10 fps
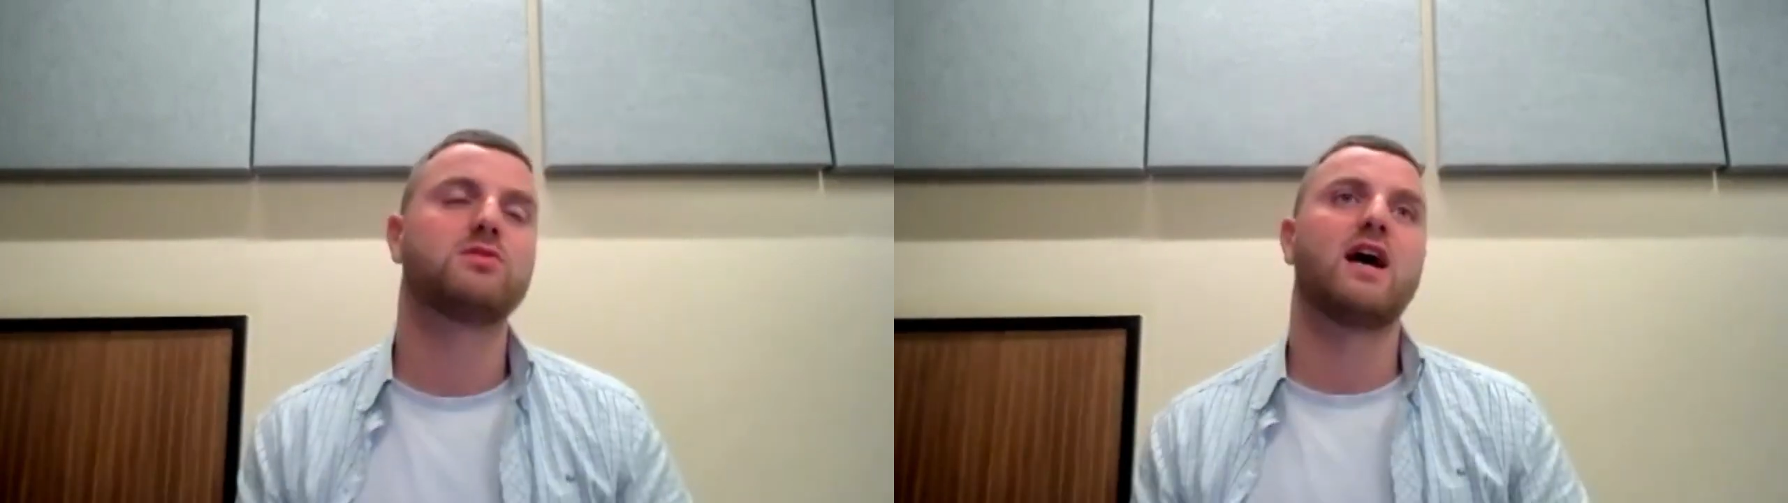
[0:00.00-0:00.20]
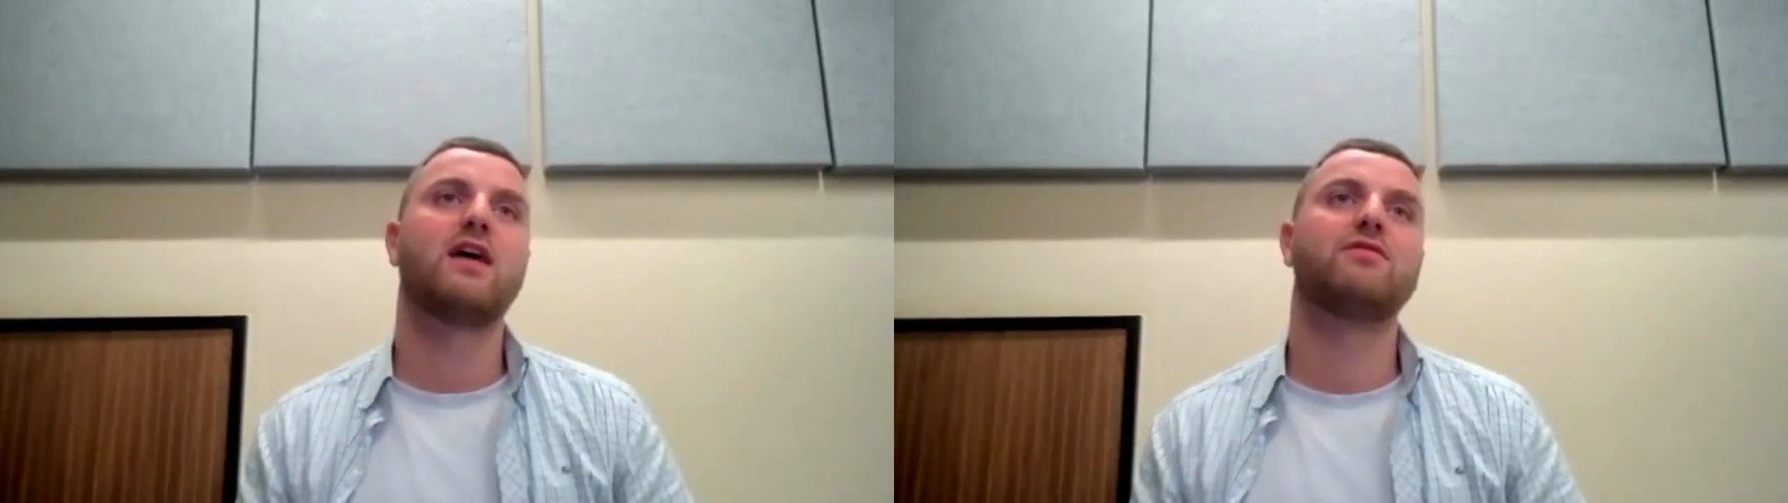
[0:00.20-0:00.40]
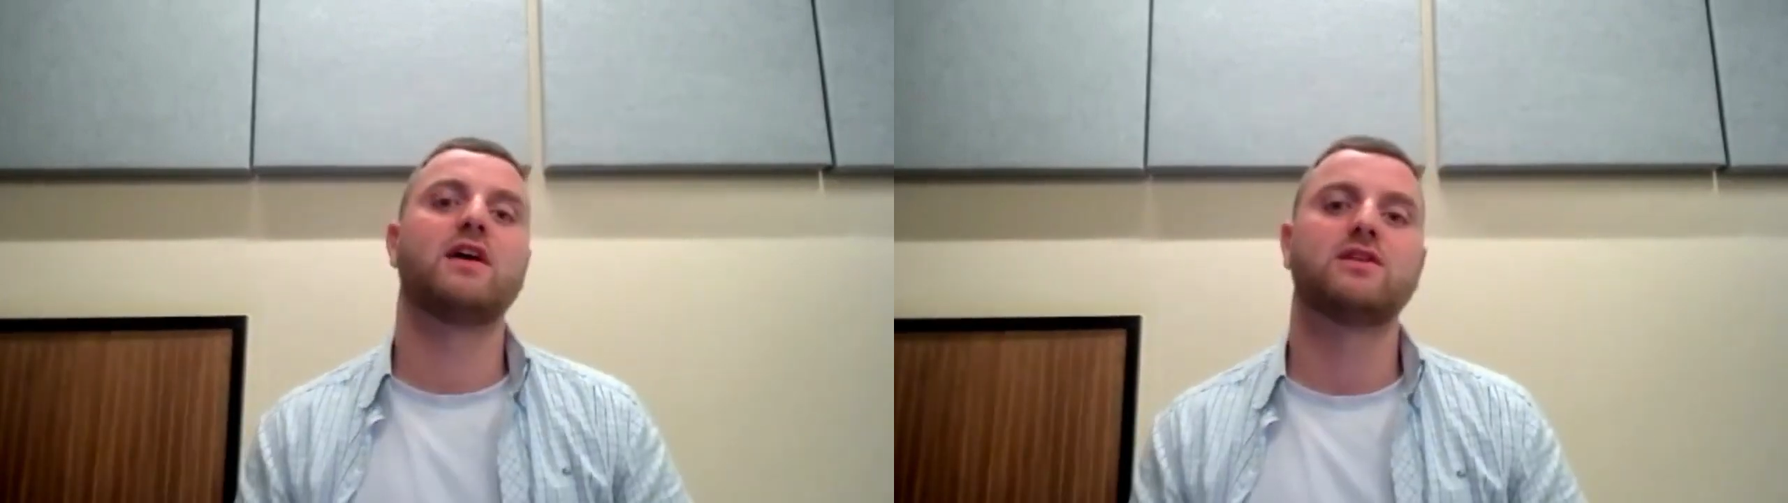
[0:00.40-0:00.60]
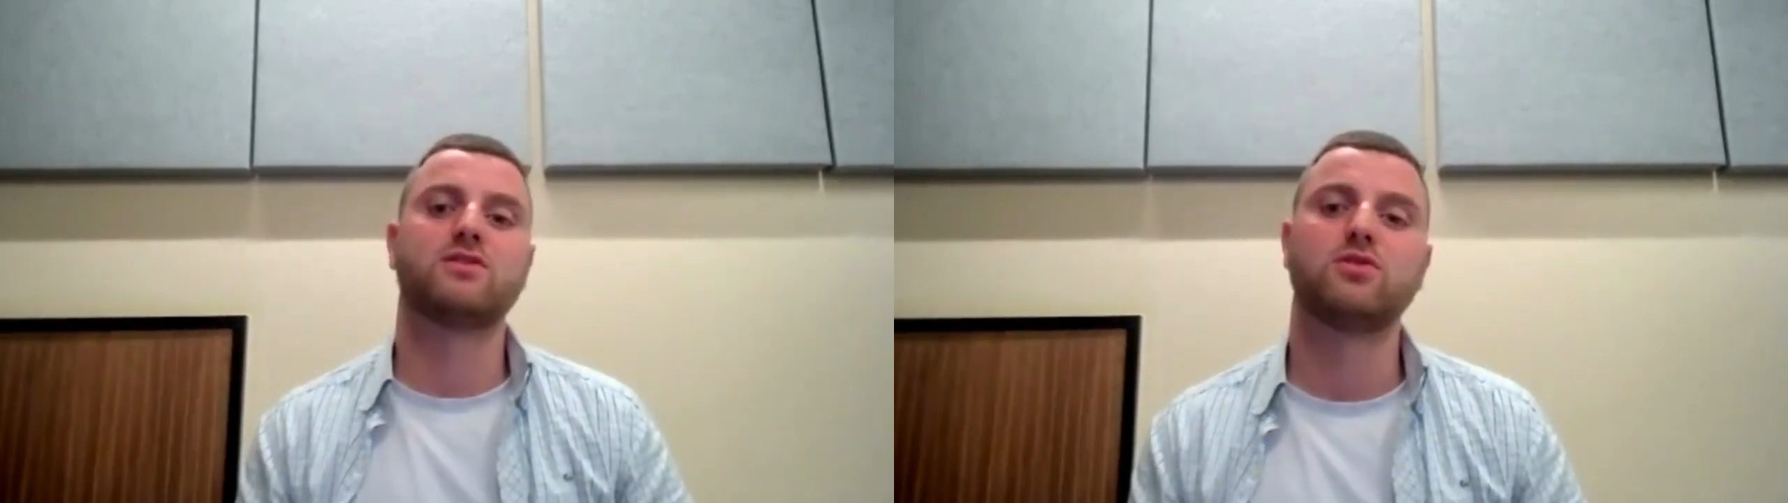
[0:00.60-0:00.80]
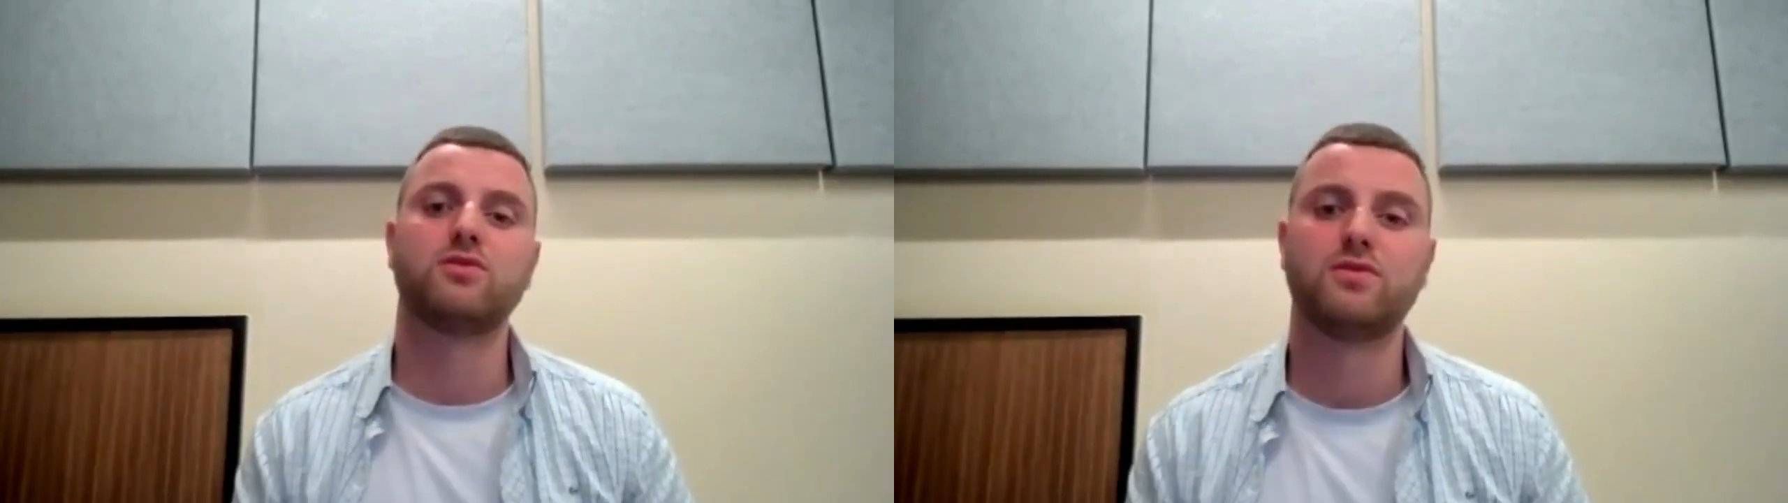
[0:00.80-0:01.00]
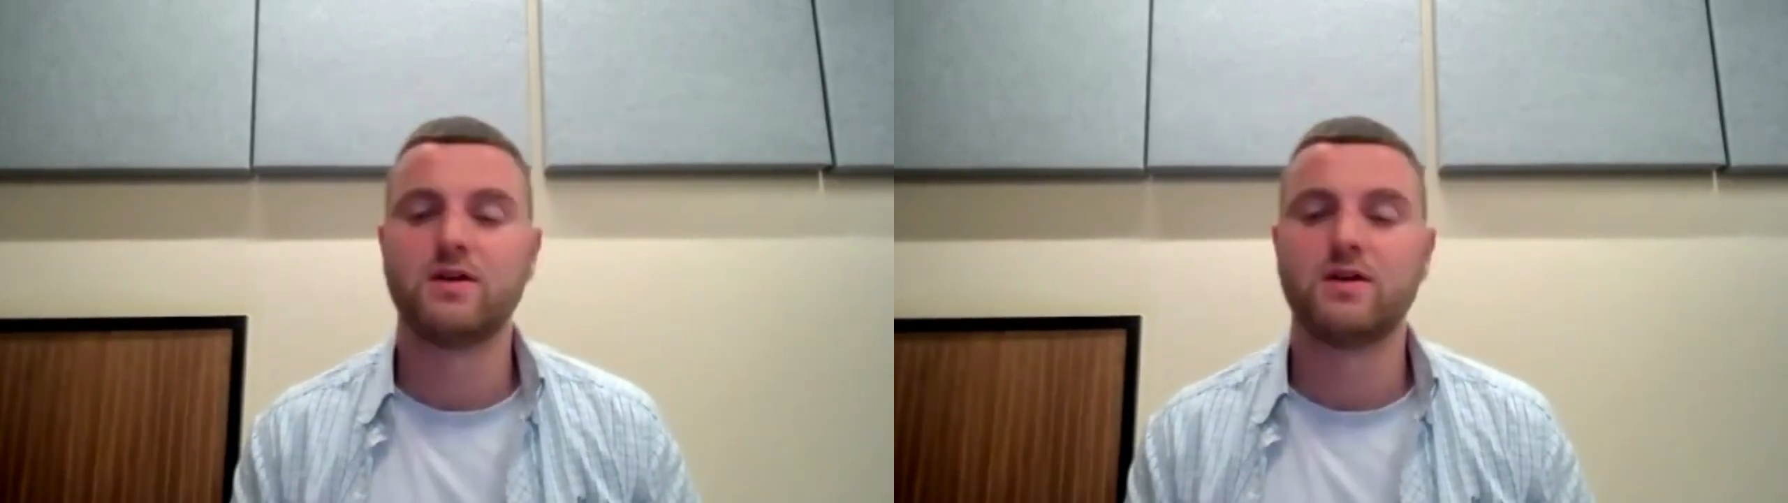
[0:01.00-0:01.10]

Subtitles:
to have that sort